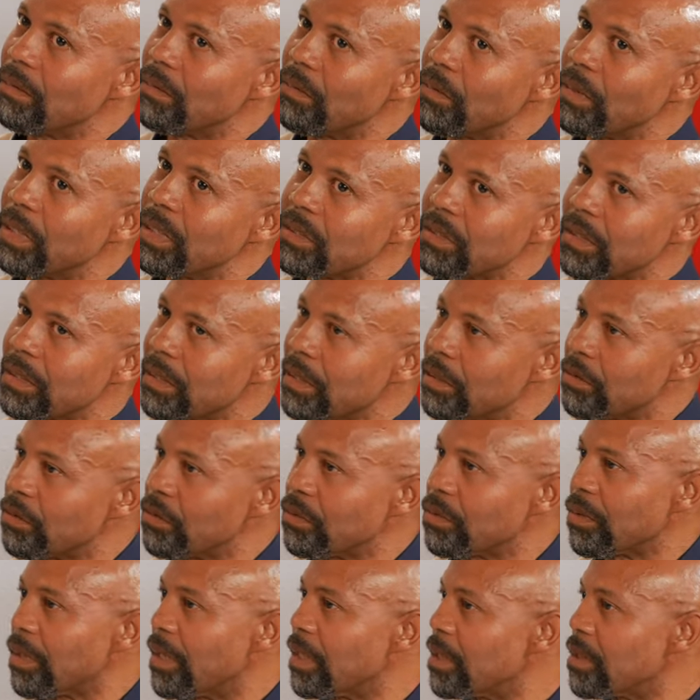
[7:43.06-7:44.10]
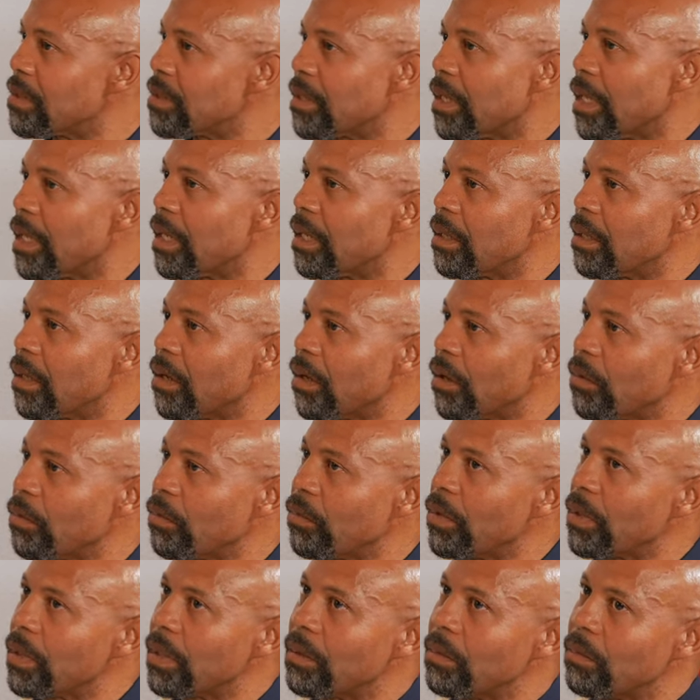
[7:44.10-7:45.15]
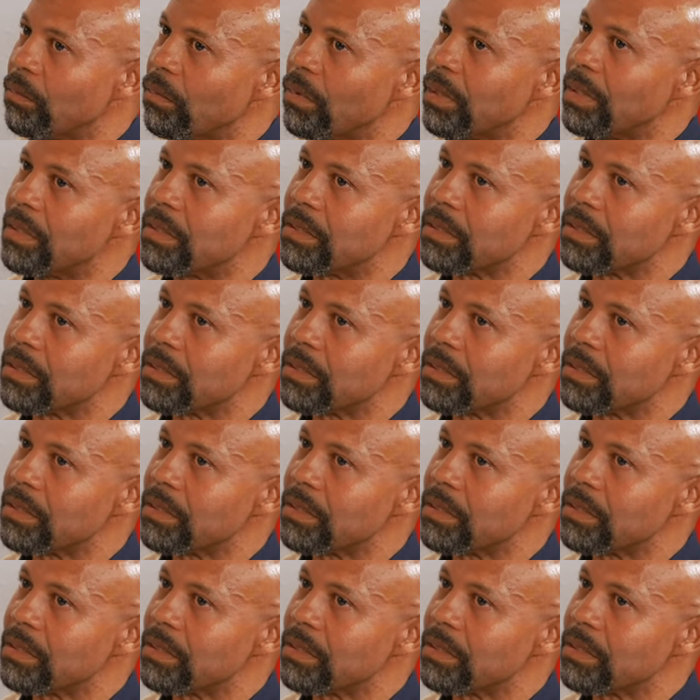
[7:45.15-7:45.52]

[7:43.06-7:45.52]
what is it that you're trying to say, or really what